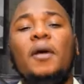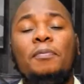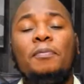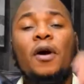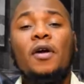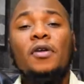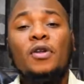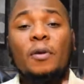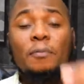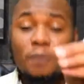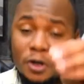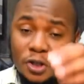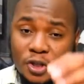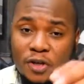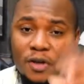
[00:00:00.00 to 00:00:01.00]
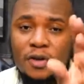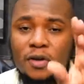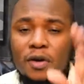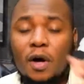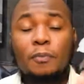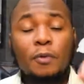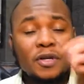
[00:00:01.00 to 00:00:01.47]
upon the pressure
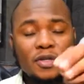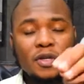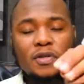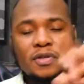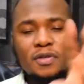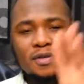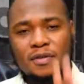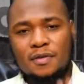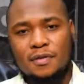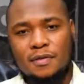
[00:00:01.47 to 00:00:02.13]
oppressors?